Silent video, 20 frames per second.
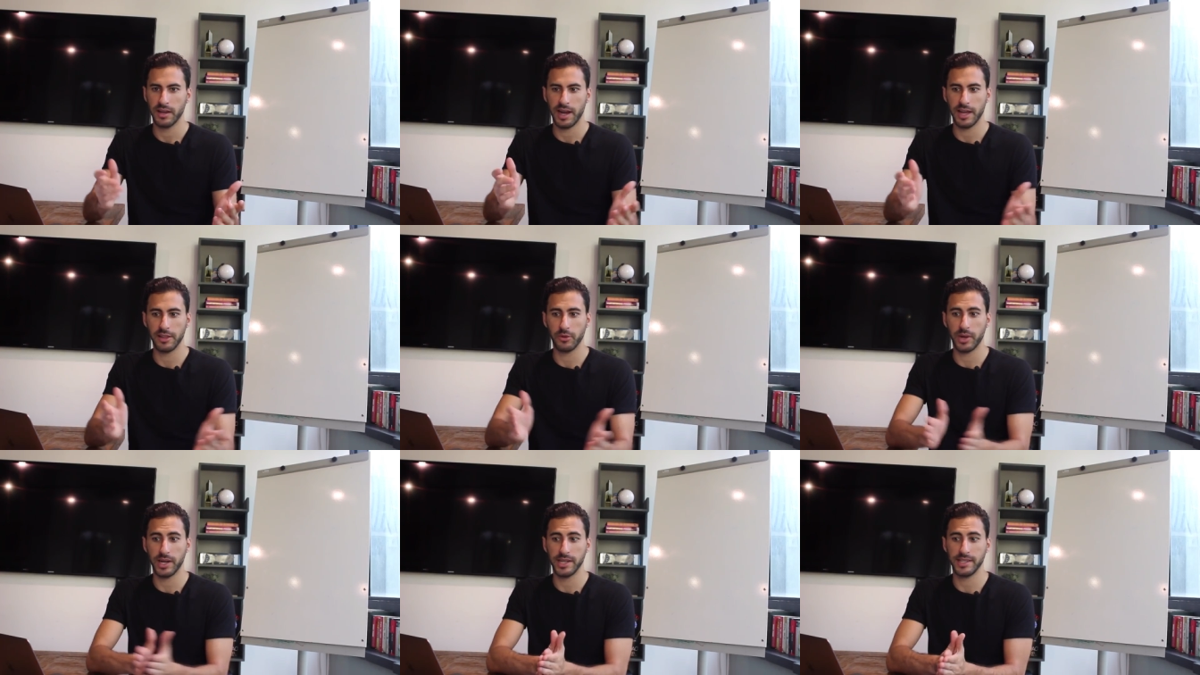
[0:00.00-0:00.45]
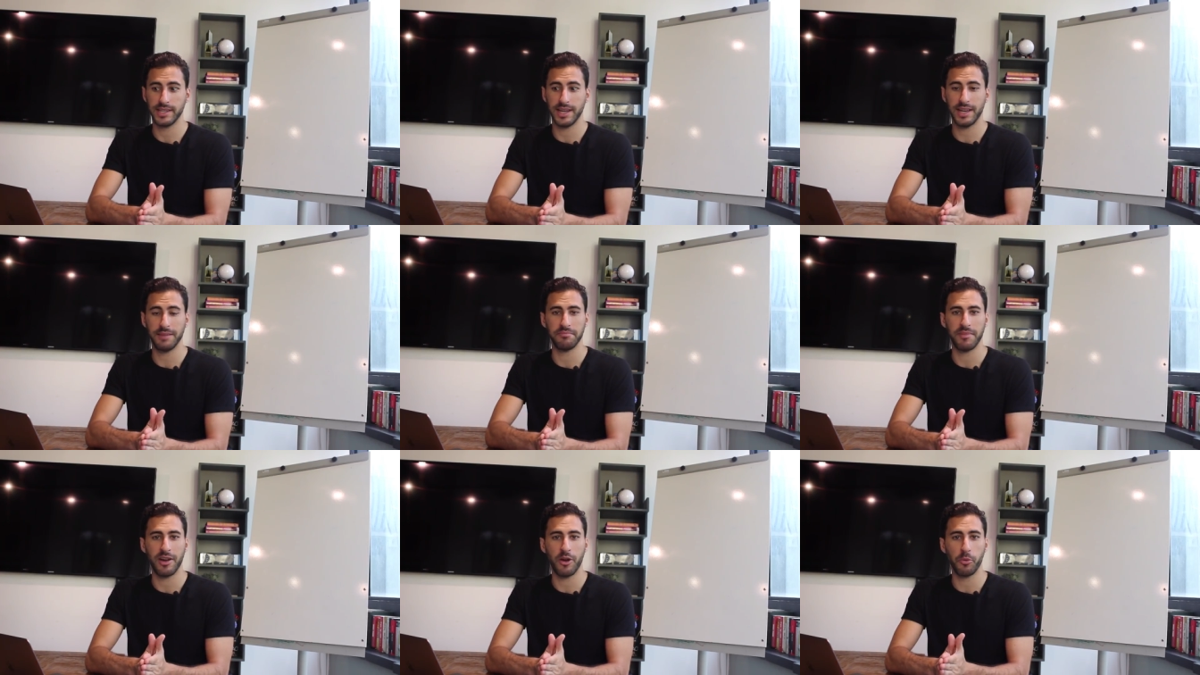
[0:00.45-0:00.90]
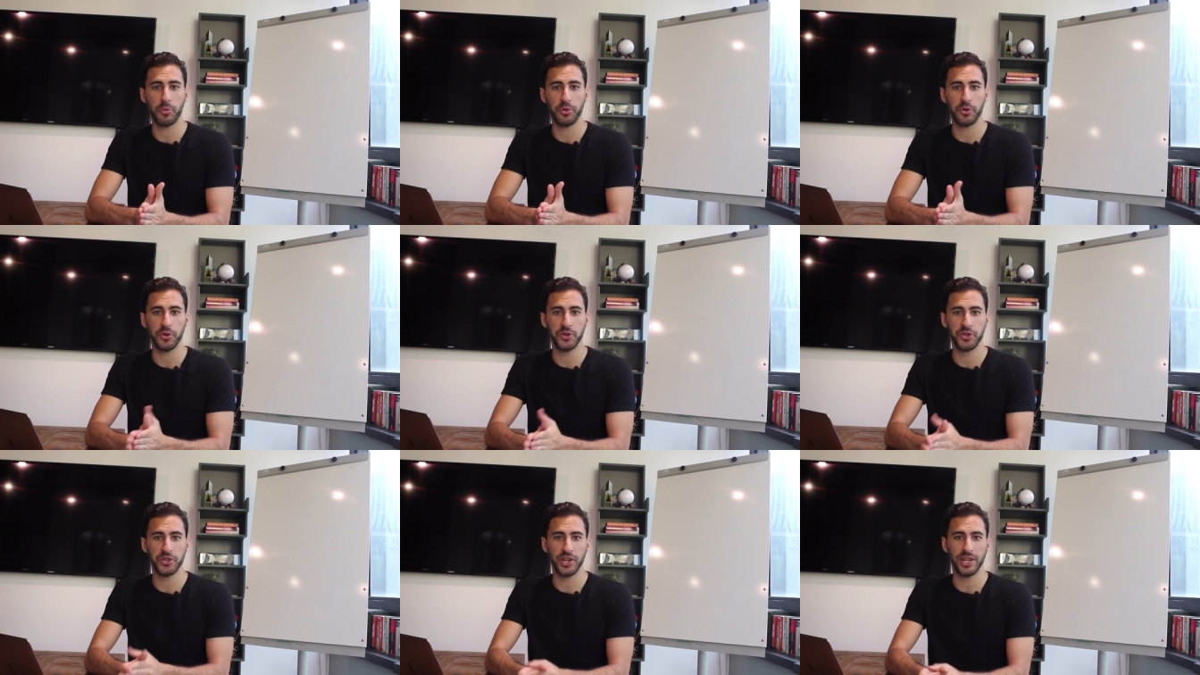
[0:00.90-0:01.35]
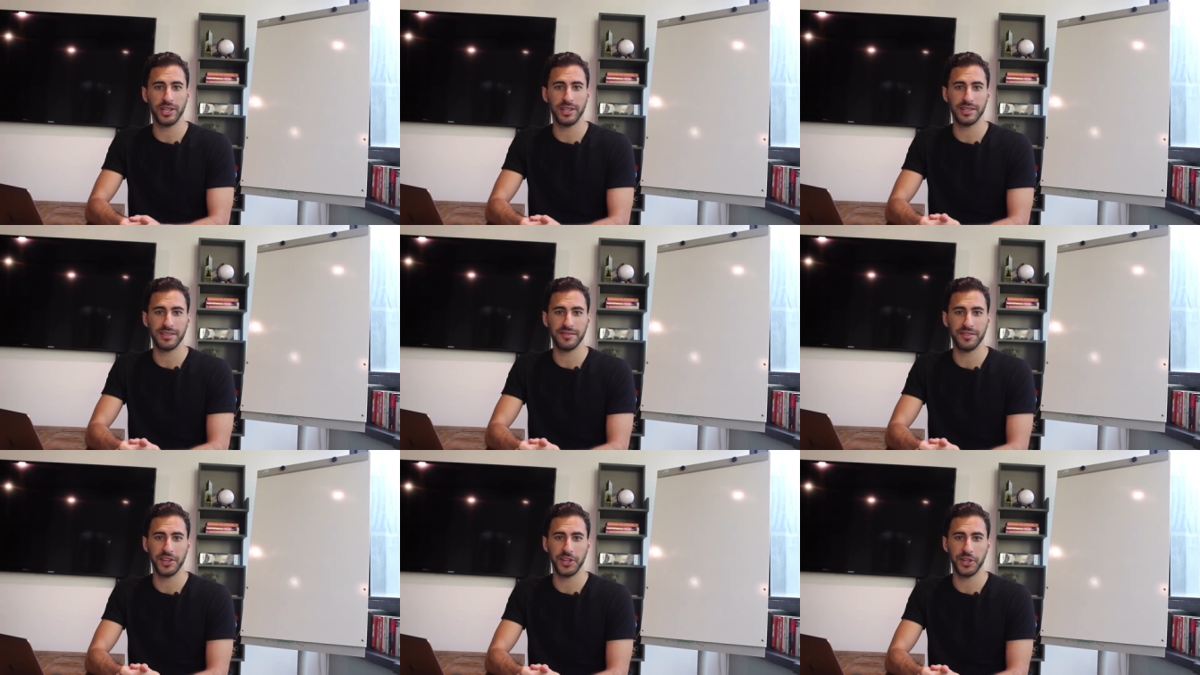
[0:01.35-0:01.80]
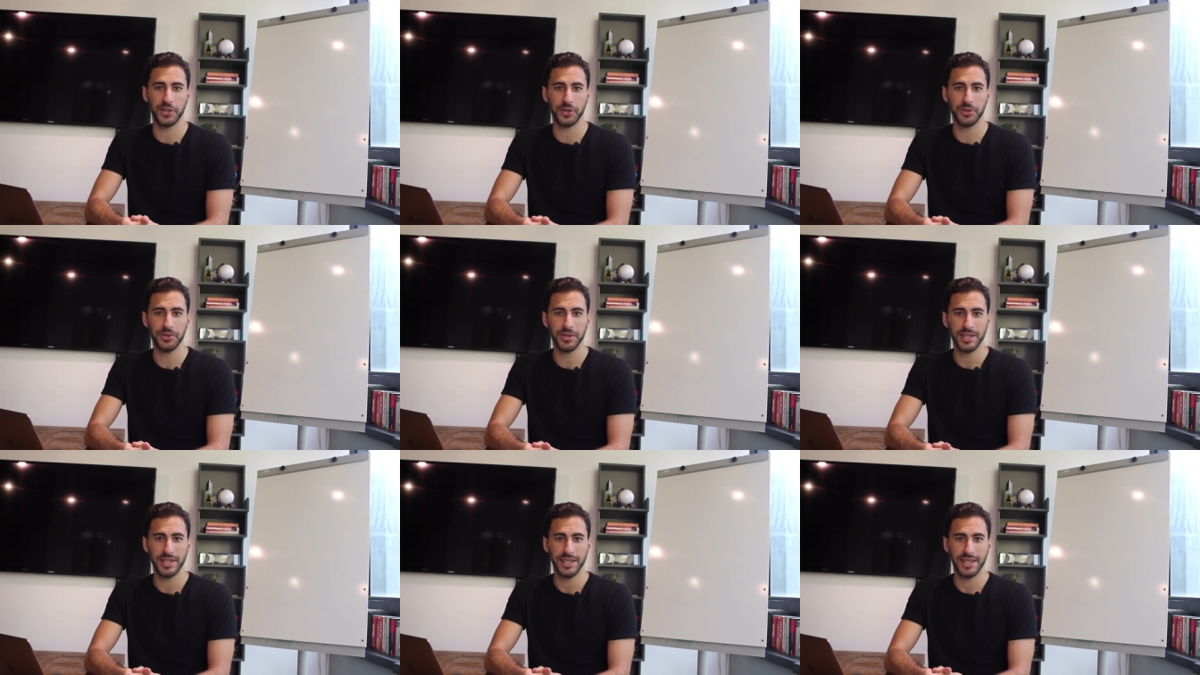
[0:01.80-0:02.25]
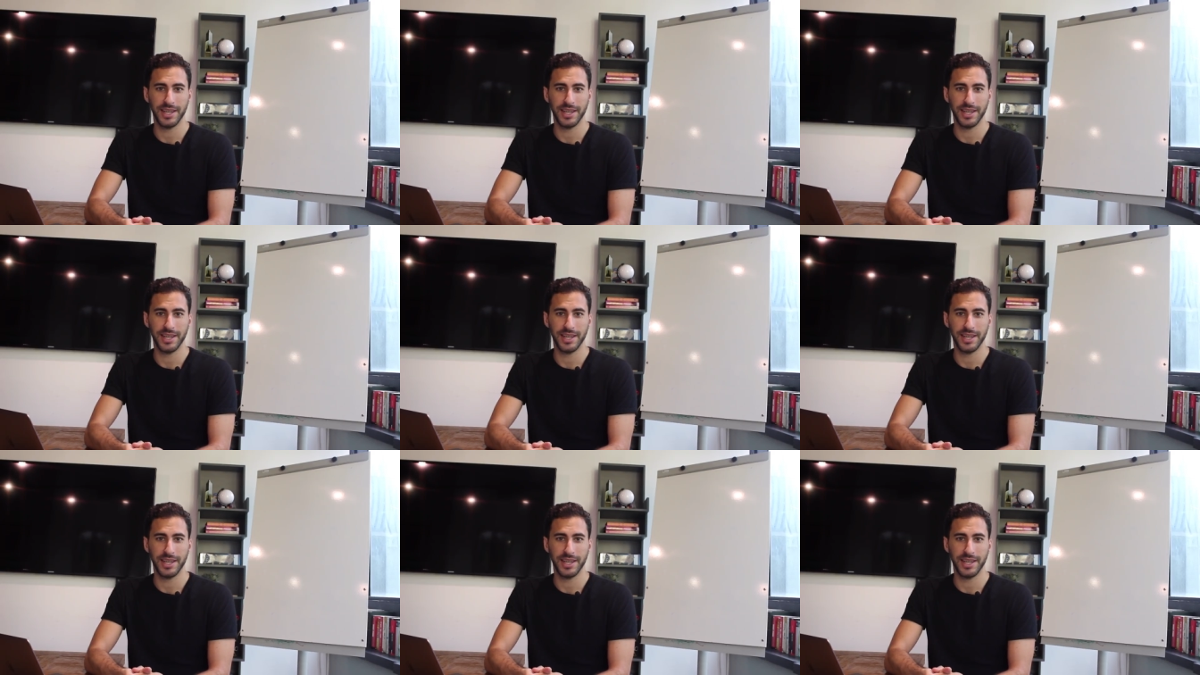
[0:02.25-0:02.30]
Otherwise, yeah, hope you enjoyed this video.